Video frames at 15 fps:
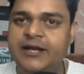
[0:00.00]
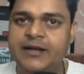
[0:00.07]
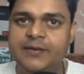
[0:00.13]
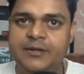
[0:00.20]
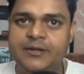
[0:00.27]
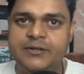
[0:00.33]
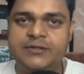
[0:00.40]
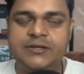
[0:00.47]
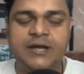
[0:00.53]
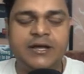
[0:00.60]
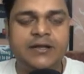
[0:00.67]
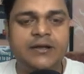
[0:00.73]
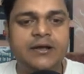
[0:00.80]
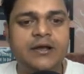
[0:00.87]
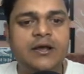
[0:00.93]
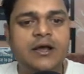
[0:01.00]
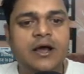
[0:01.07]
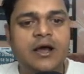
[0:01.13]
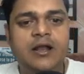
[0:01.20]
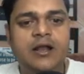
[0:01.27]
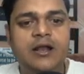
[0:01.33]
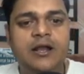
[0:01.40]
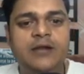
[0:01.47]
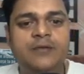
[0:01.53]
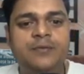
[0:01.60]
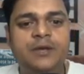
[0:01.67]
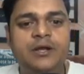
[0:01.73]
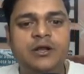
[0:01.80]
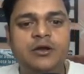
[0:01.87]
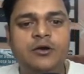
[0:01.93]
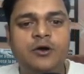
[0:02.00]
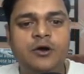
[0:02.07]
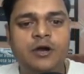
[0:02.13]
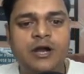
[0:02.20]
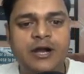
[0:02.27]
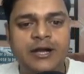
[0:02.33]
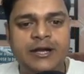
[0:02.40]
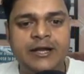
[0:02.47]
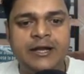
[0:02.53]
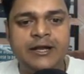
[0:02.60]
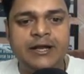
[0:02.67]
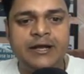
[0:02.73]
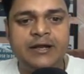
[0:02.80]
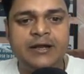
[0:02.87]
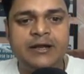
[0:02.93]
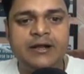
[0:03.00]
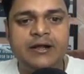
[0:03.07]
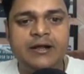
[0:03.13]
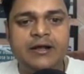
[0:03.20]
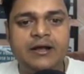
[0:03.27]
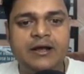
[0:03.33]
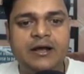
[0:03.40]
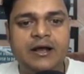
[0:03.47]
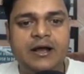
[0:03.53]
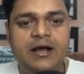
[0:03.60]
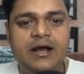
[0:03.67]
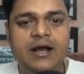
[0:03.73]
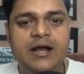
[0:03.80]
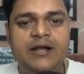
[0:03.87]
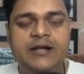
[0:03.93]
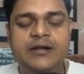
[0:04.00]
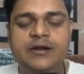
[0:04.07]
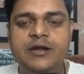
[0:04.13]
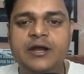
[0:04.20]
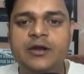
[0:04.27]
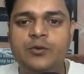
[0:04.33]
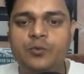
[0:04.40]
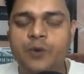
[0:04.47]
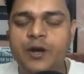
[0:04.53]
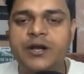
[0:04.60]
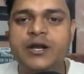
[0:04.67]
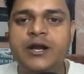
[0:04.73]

tables, right? Let me click on container and create one